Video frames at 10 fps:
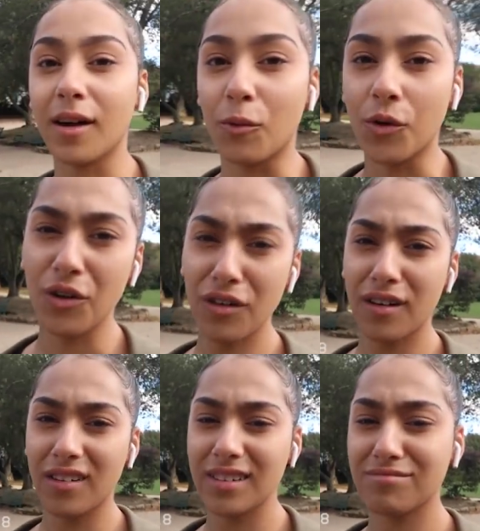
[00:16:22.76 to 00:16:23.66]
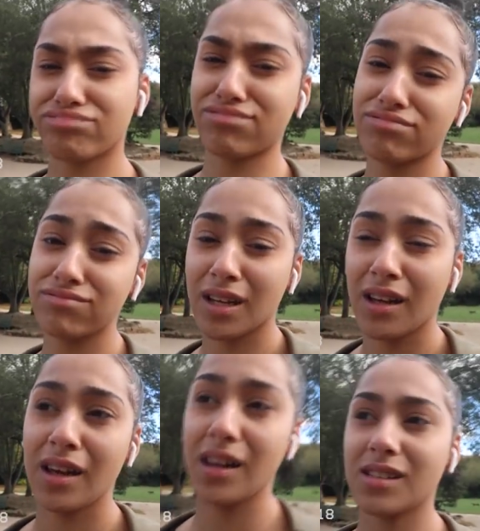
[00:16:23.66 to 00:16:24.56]
like what
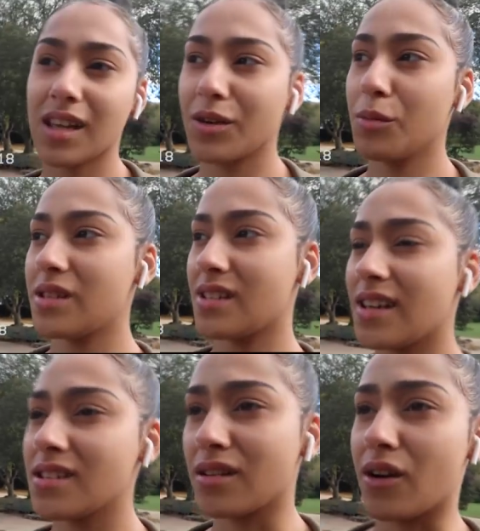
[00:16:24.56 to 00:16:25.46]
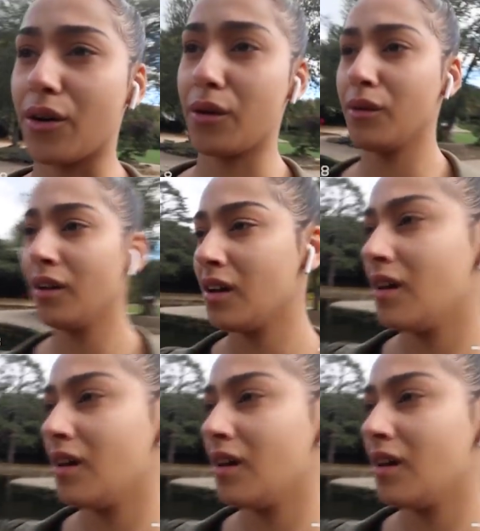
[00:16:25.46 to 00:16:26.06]
is that your business no